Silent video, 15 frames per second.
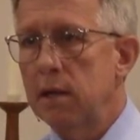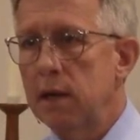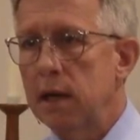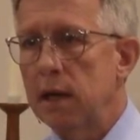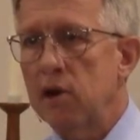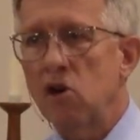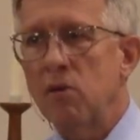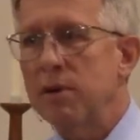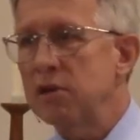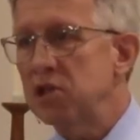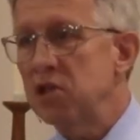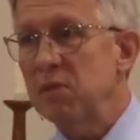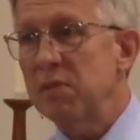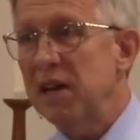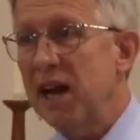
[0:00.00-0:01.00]
I don't know about
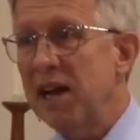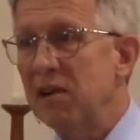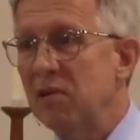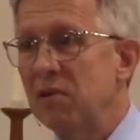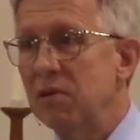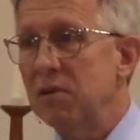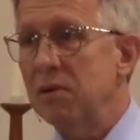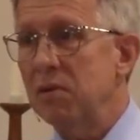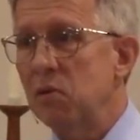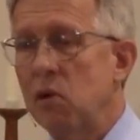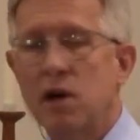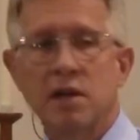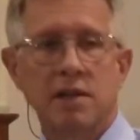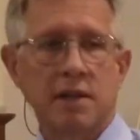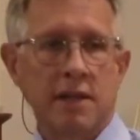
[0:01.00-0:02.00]
you, but I don't
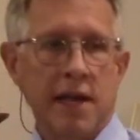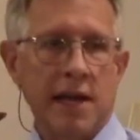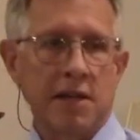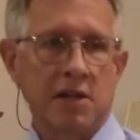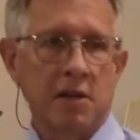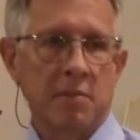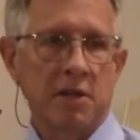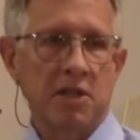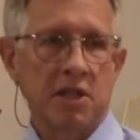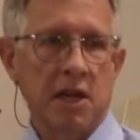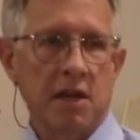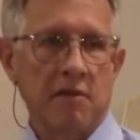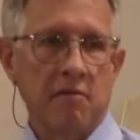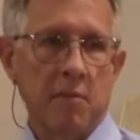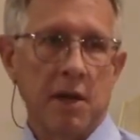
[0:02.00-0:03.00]
want that to be
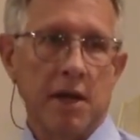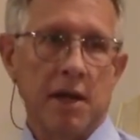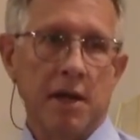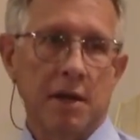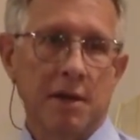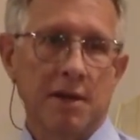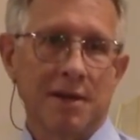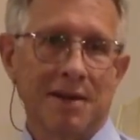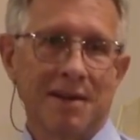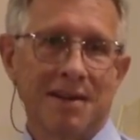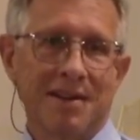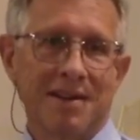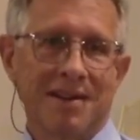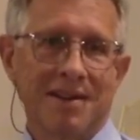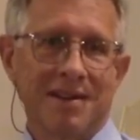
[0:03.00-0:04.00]
said of me
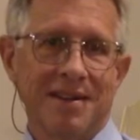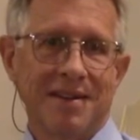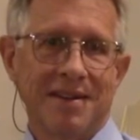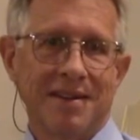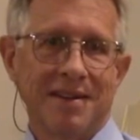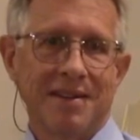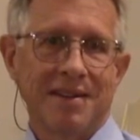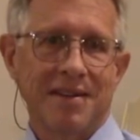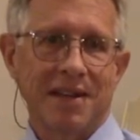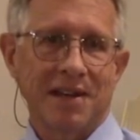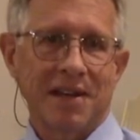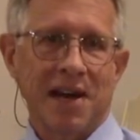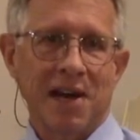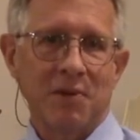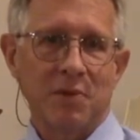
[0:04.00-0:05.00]
that
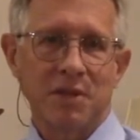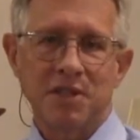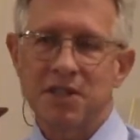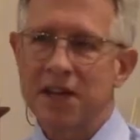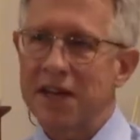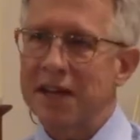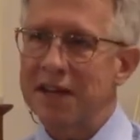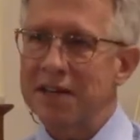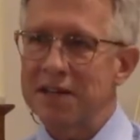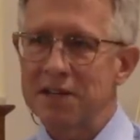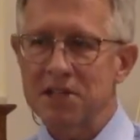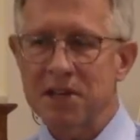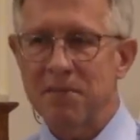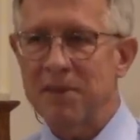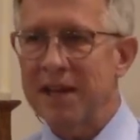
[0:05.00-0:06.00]
God would say
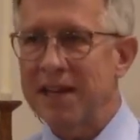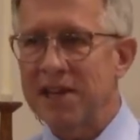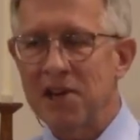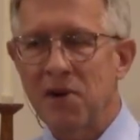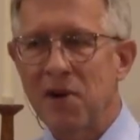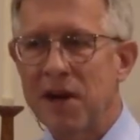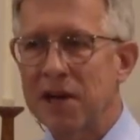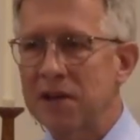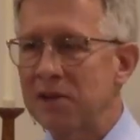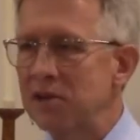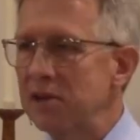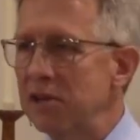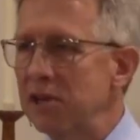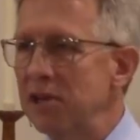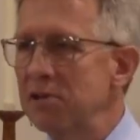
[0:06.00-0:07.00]
someday, you know, I
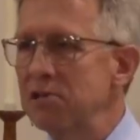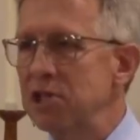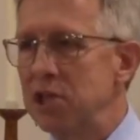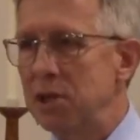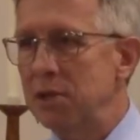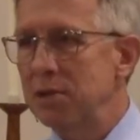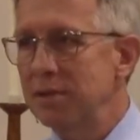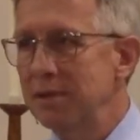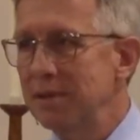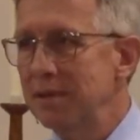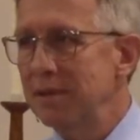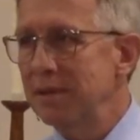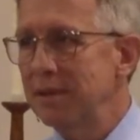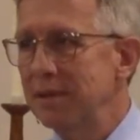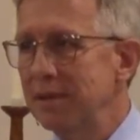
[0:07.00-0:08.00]
couldn't use you.
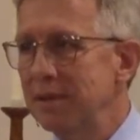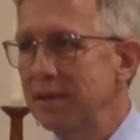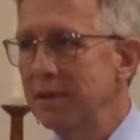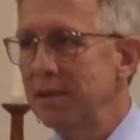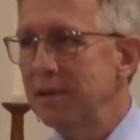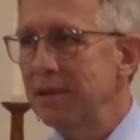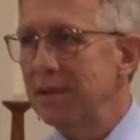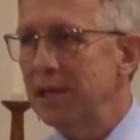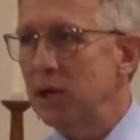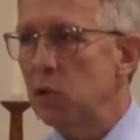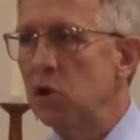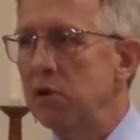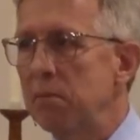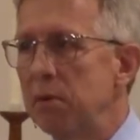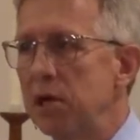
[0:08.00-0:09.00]
You
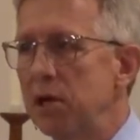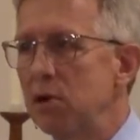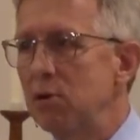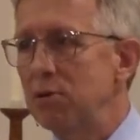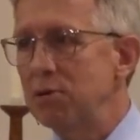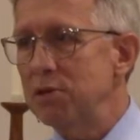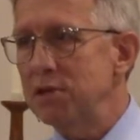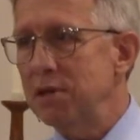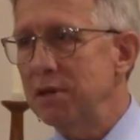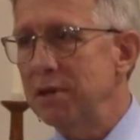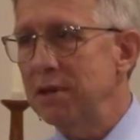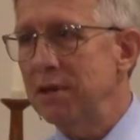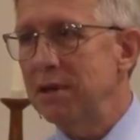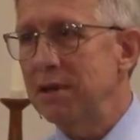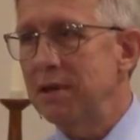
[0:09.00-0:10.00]
wouldn't be used.
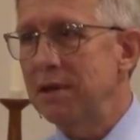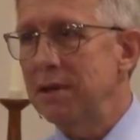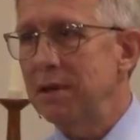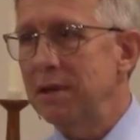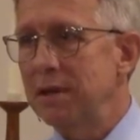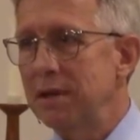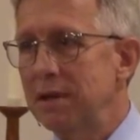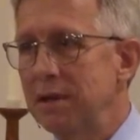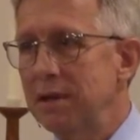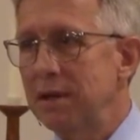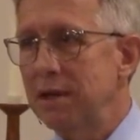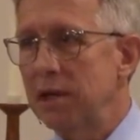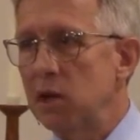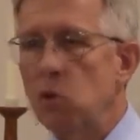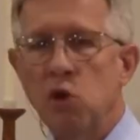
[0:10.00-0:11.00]

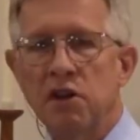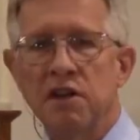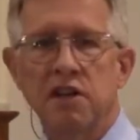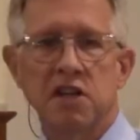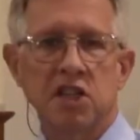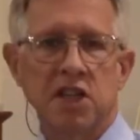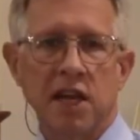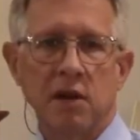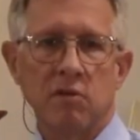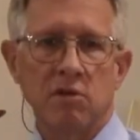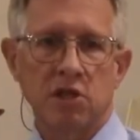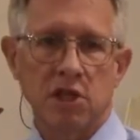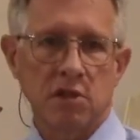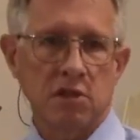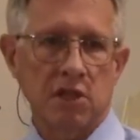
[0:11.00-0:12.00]
You wouldn't
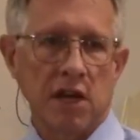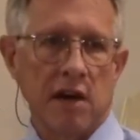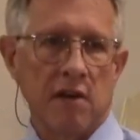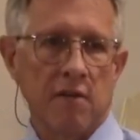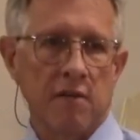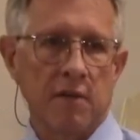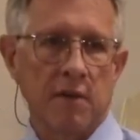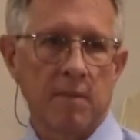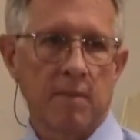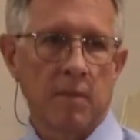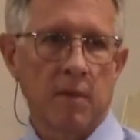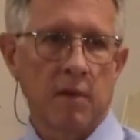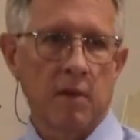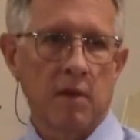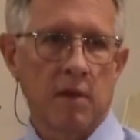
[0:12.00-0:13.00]
distinguish yourself
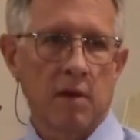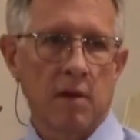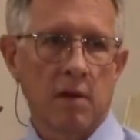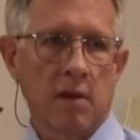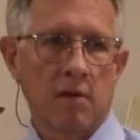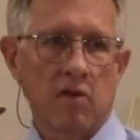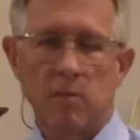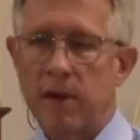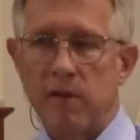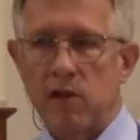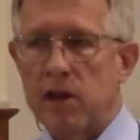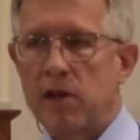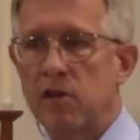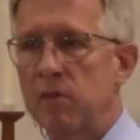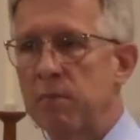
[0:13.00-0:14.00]
from every
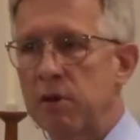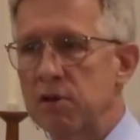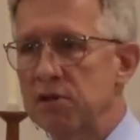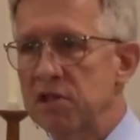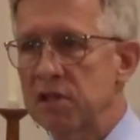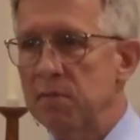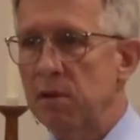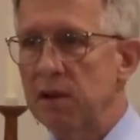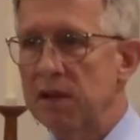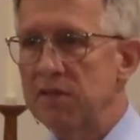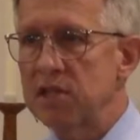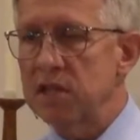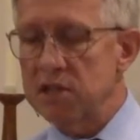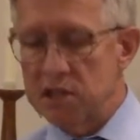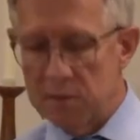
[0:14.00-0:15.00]
other person's belief
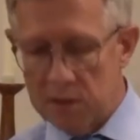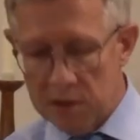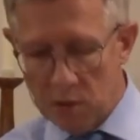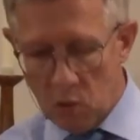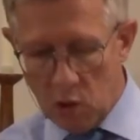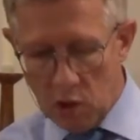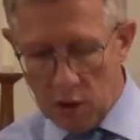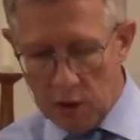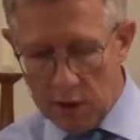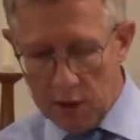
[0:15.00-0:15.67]
system in the world.